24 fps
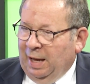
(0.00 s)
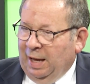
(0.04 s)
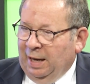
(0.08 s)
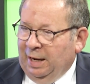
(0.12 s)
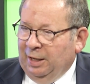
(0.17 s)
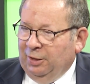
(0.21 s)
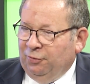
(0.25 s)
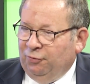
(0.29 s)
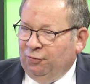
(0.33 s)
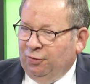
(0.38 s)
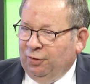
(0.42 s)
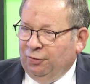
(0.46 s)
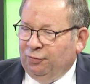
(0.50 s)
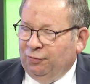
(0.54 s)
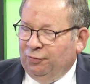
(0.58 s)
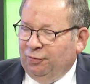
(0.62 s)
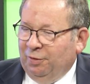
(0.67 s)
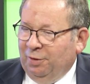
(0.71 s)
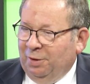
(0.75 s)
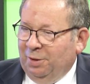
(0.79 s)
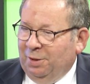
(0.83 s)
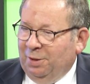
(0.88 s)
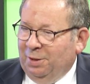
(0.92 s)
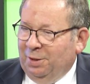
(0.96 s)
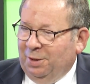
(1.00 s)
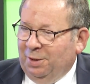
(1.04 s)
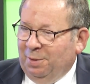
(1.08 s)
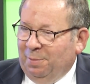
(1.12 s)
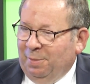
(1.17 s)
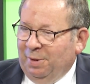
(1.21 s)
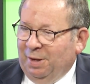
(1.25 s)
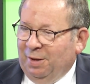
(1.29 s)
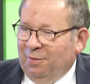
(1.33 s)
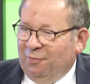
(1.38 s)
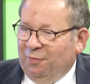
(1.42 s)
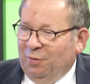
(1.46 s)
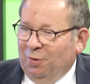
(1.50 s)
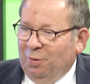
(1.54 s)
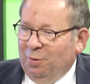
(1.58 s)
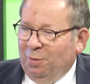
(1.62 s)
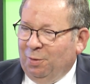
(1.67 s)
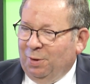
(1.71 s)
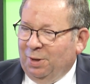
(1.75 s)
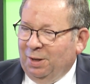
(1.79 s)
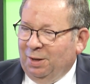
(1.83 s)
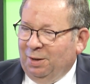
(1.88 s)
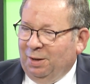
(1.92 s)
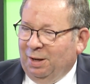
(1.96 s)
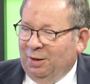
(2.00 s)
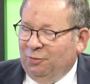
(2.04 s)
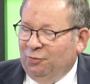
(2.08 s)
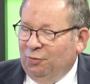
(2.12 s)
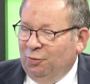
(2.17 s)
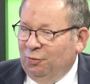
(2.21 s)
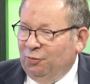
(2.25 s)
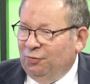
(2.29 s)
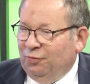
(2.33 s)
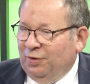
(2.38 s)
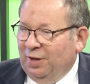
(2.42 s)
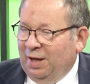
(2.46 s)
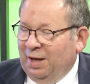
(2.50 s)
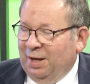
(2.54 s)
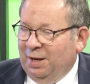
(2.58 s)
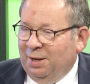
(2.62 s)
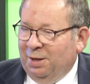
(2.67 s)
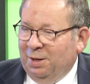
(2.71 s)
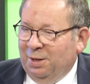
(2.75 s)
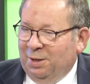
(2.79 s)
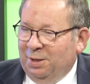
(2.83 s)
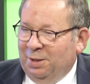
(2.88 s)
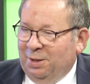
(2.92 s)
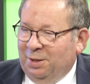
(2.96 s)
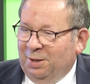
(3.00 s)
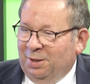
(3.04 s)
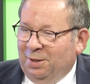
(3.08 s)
And it's just, if you can, as you said,